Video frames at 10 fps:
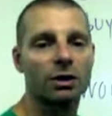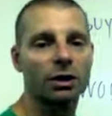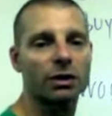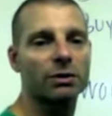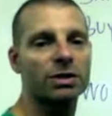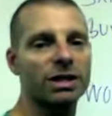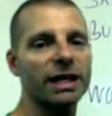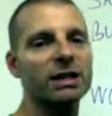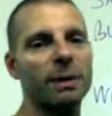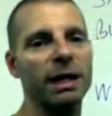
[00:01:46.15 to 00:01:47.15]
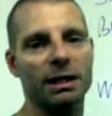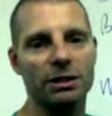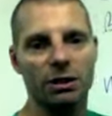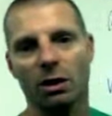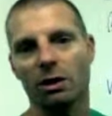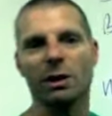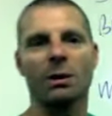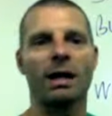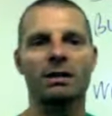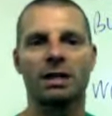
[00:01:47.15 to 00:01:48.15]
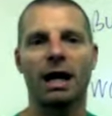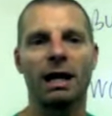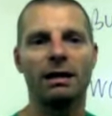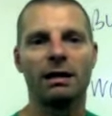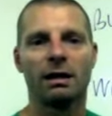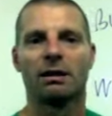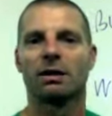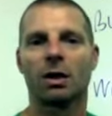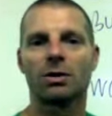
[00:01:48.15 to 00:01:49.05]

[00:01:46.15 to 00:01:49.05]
So you're going to do 6 minutes. You're all going to go outside.